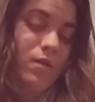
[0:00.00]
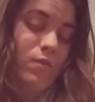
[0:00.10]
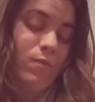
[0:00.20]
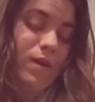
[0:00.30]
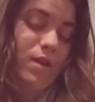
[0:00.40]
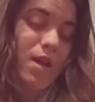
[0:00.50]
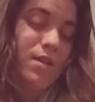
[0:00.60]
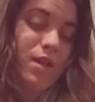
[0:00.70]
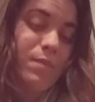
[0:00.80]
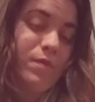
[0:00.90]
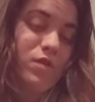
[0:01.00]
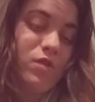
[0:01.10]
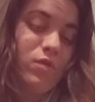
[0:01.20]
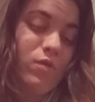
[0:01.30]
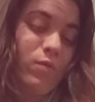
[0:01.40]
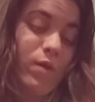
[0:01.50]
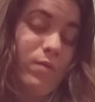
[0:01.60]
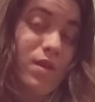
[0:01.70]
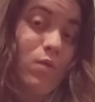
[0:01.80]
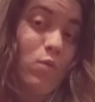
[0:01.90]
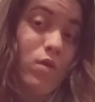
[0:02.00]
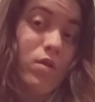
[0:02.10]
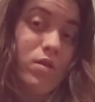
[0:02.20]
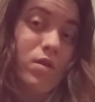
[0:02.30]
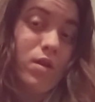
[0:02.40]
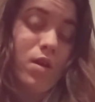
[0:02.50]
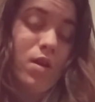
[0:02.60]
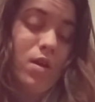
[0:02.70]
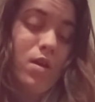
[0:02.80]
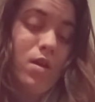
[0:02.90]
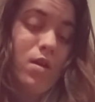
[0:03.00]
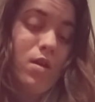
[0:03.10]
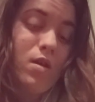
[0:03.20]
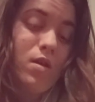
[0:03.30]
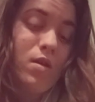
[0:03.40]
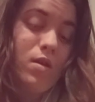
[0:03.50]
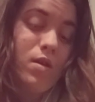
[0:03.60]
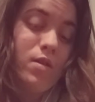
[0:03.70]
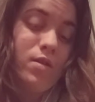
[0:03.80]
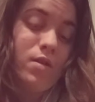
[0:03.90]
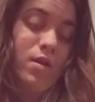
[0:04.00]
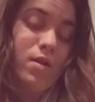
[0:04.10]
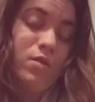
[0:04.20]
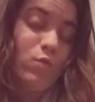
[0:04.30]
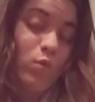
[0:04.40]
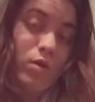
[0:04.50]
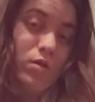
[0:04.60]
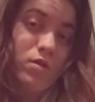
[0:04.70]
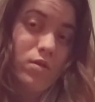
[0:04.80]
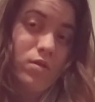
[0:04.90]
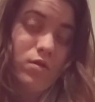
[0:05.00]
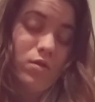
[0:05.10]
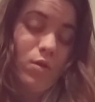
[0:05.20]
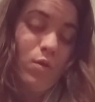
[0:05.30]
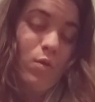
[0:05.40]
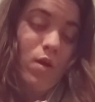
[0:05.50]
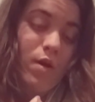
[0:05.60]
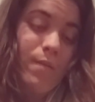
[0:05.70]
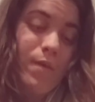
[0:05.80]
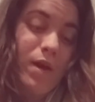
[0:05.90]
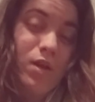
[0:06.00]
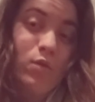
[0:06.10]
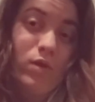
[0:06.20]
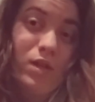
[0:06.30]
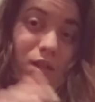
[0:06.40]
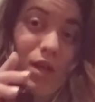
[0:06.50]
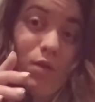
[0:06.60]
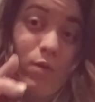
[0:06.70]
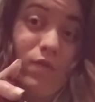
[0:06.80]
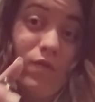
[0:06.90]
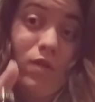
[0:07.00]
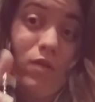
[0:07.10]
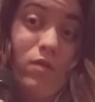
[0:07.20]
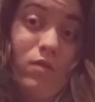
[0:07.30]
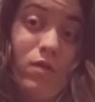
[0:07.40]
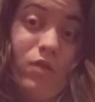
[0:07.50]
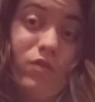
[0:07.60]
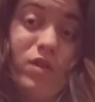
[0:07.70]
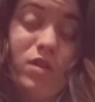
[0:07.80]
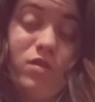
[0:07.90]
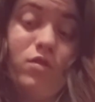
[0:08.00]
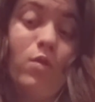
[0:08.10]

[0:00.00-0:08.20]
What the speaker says: My last episode when I was at work, it didn't work, so I do need to get a refill on this.